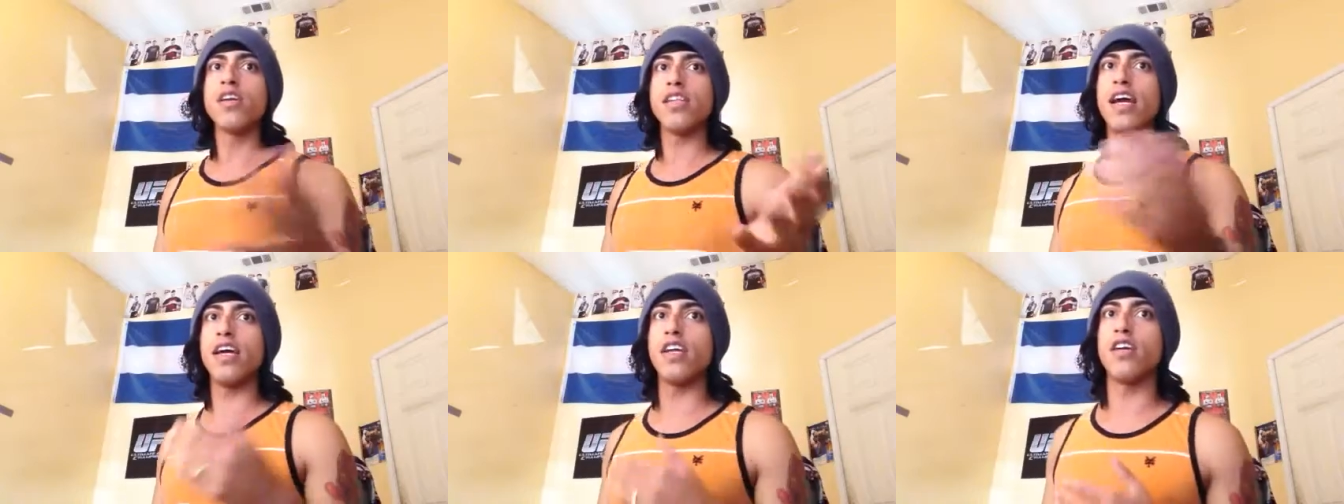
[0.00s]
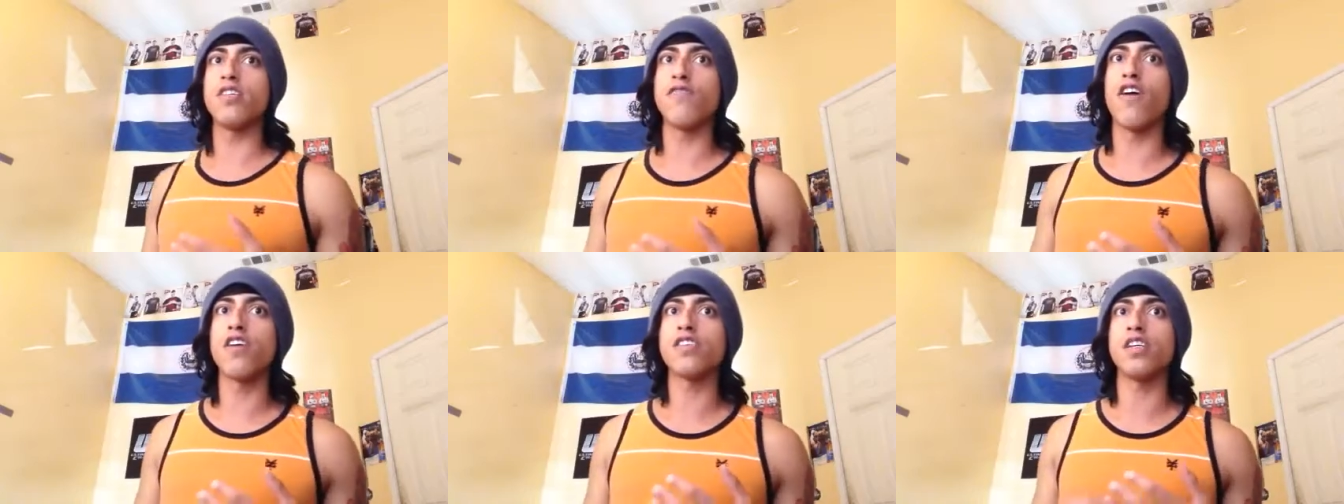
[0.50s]
that
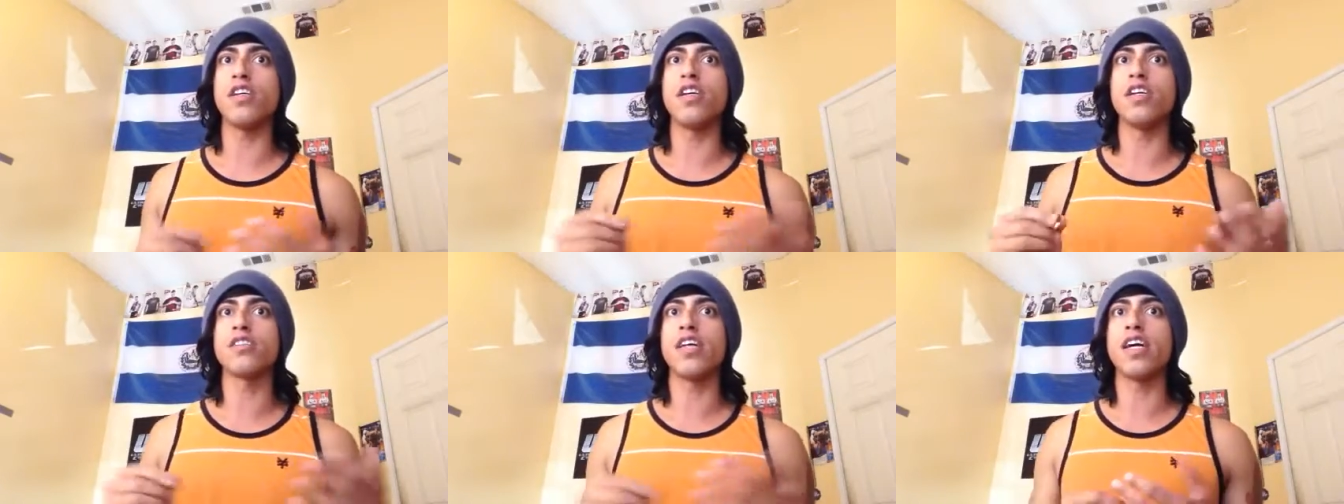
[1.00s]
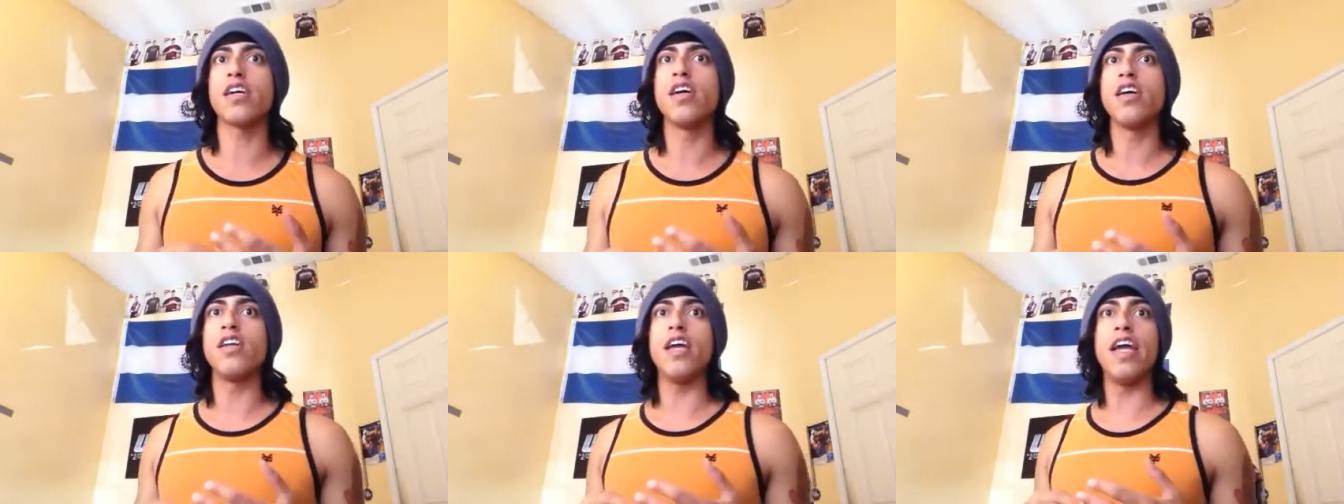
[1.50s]
varsity is like
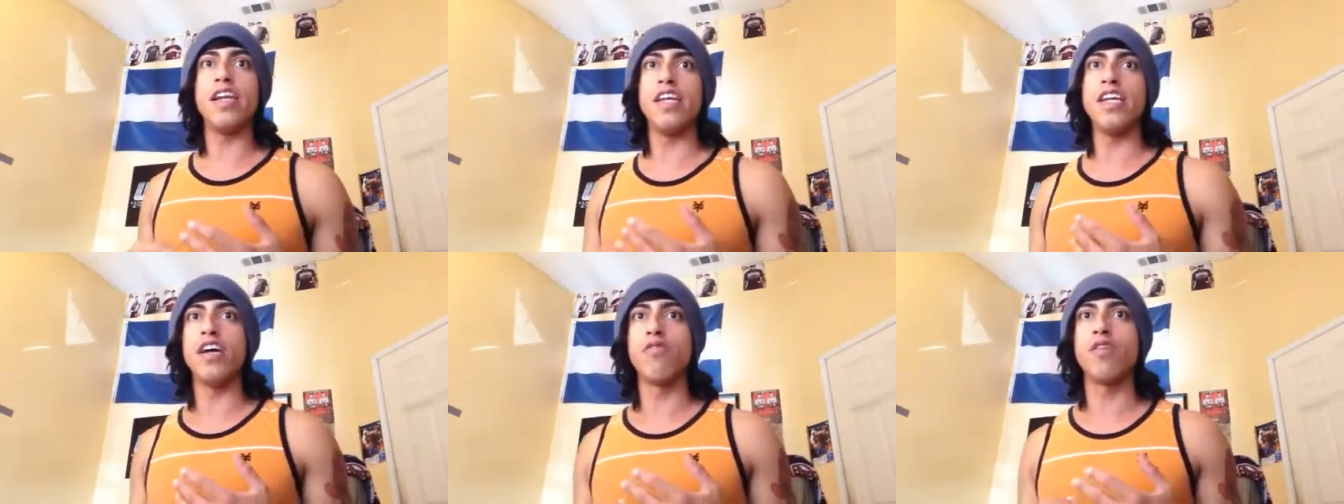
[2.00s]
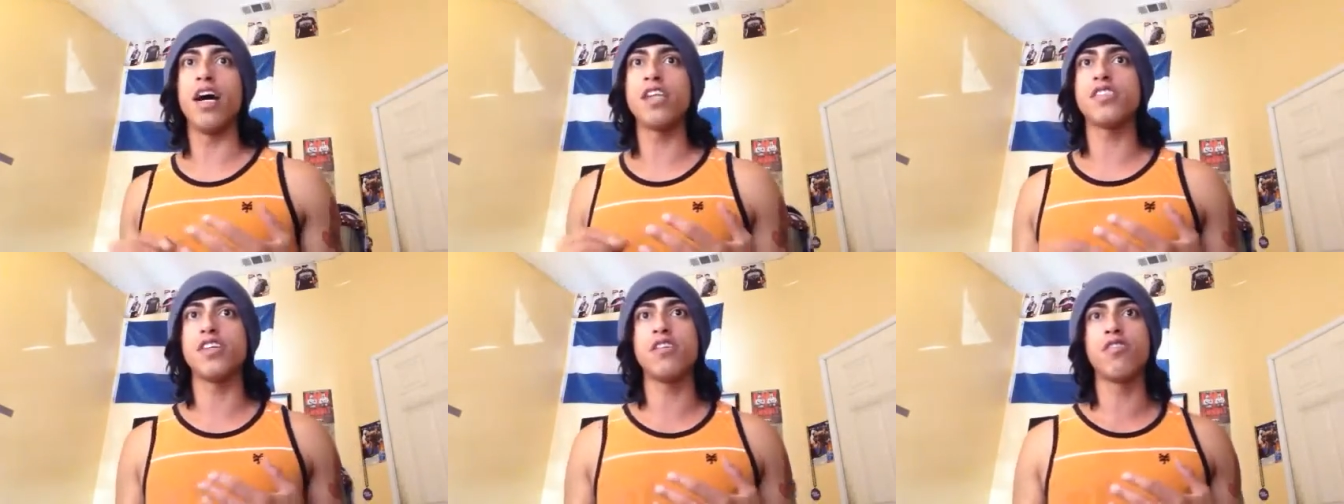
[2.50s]
a
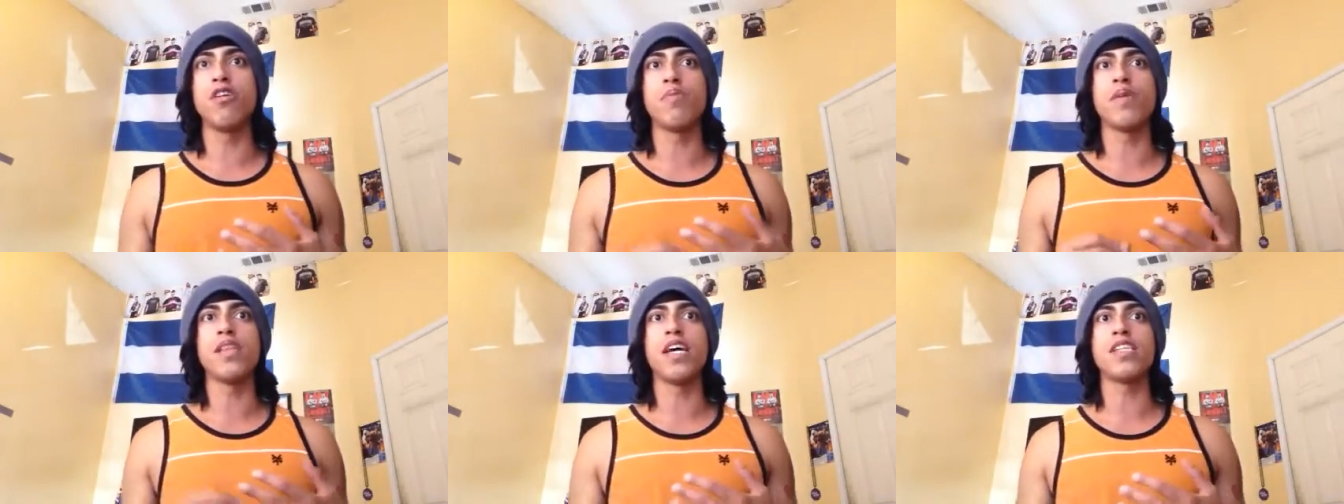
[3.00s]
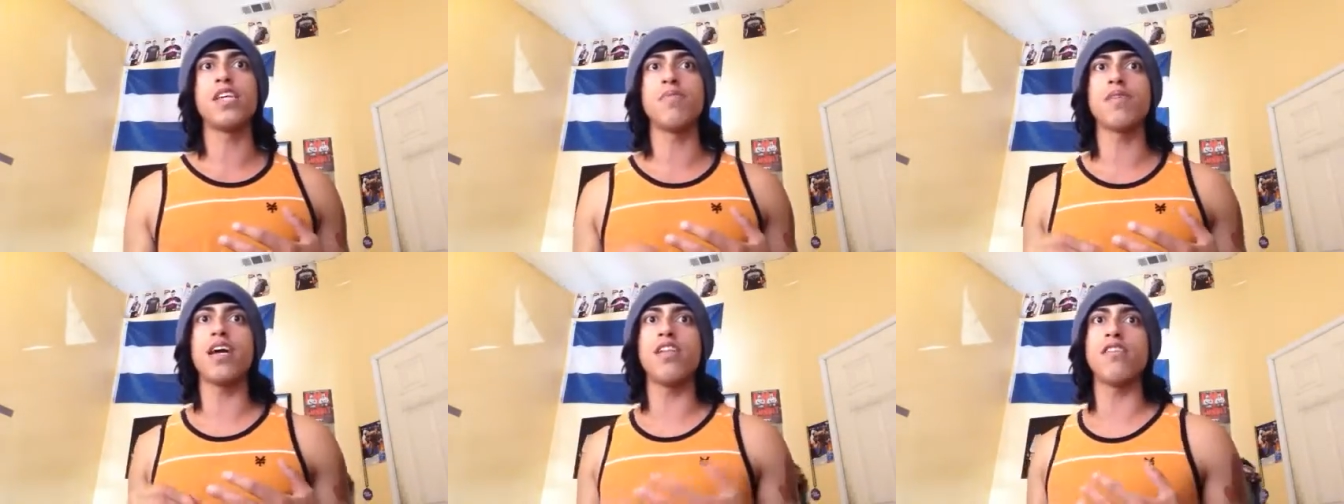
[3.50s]
neo-Nazi group and that
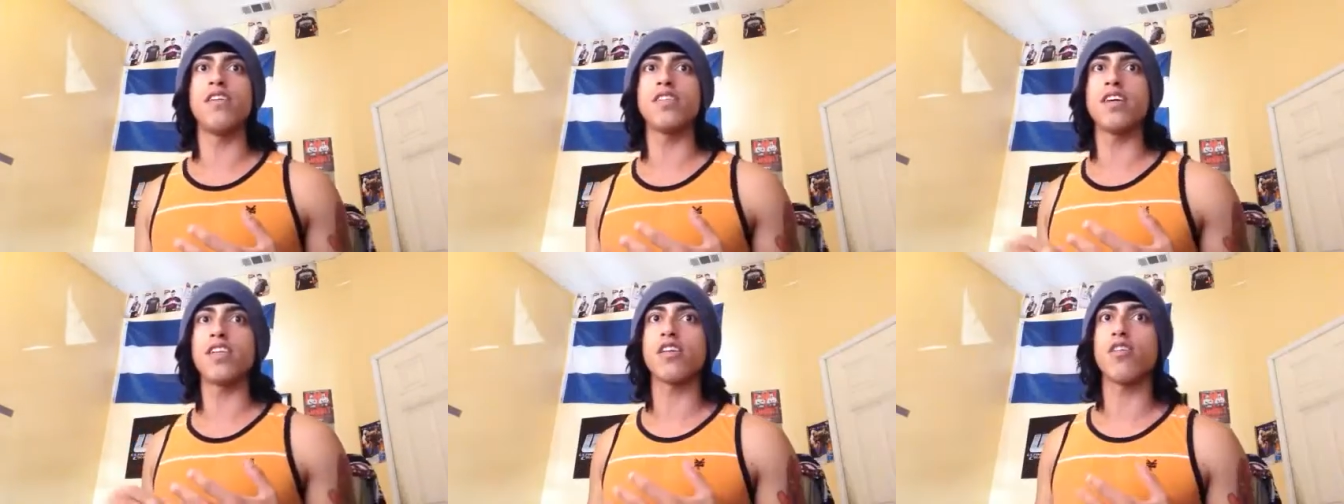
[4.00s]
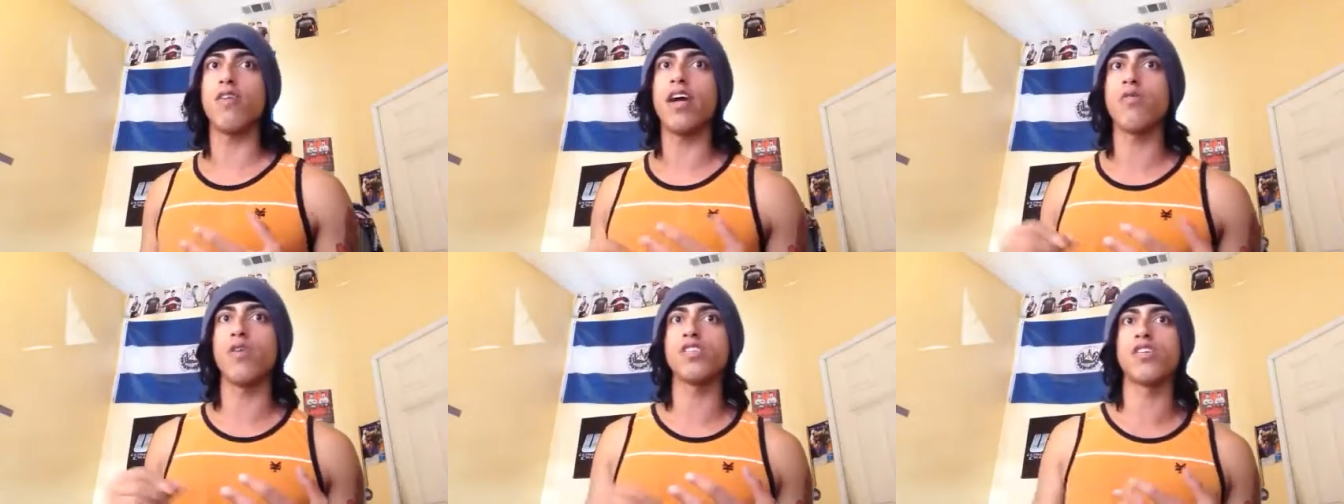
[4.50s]
Tim Keller is like the
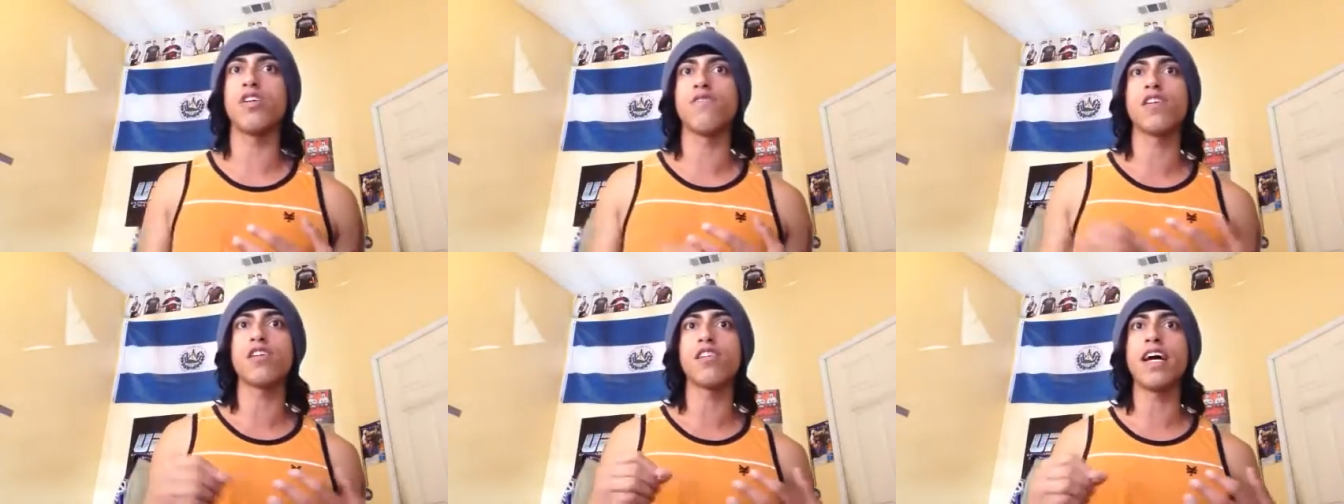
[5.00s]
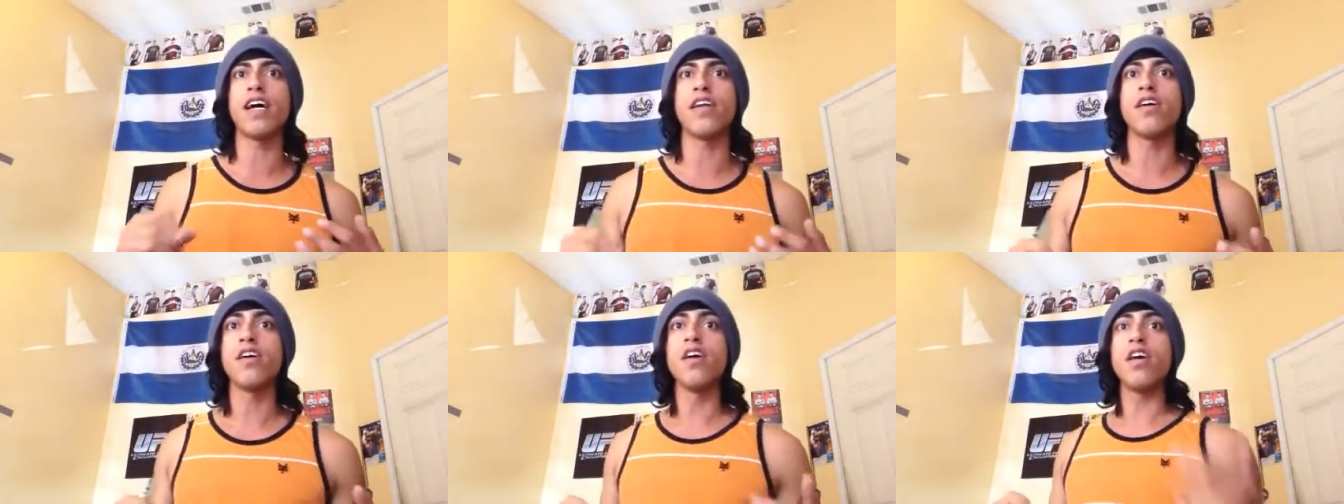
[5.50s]
grand wizard of the Klan.